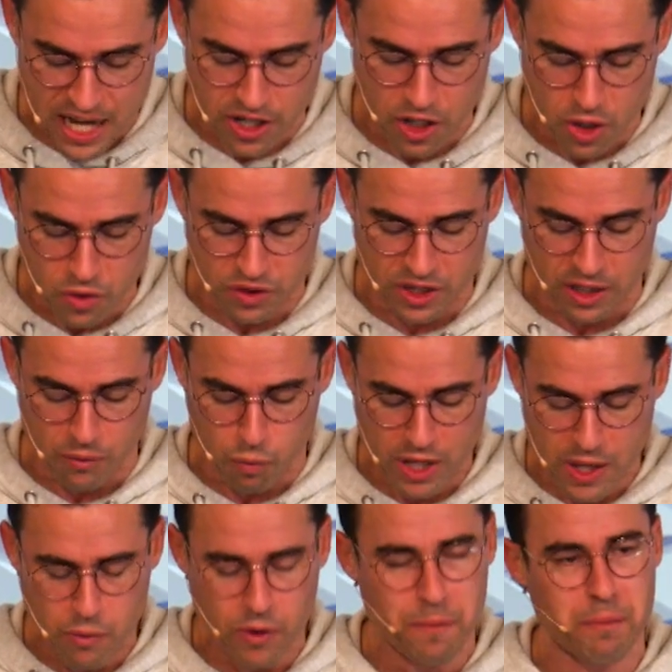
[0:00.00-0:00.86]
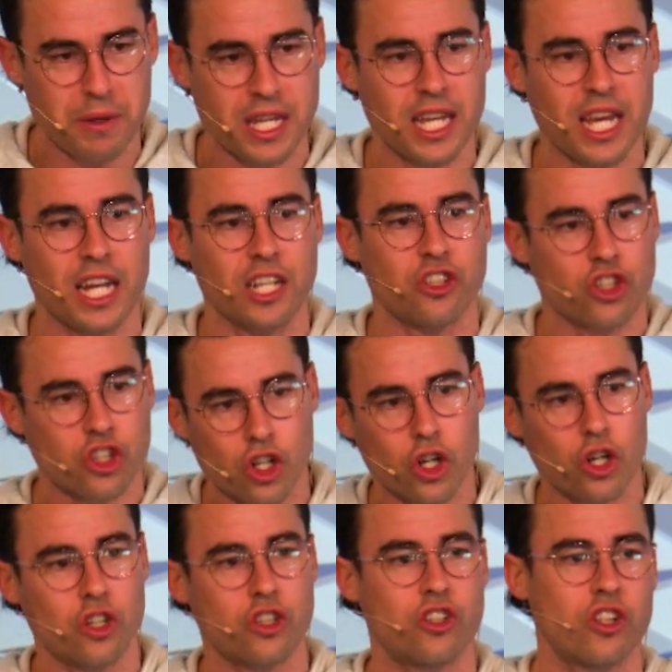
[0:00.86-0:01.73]
note that we would be a
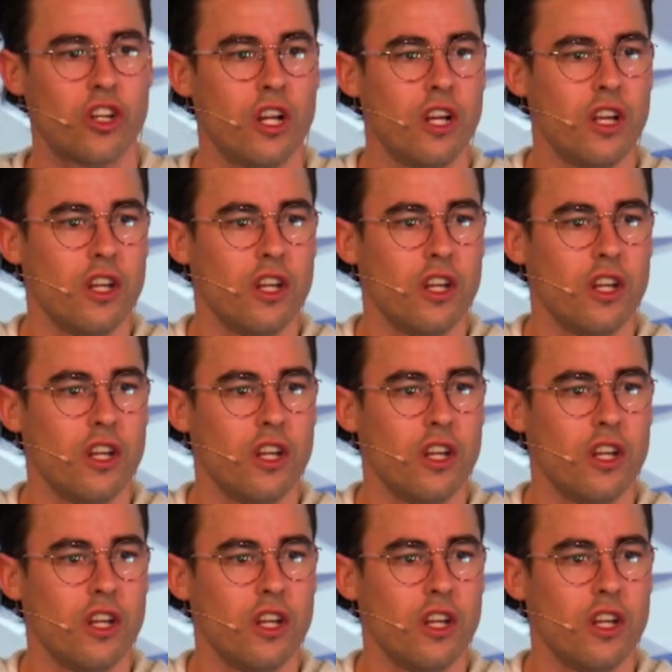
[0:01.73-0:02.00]
church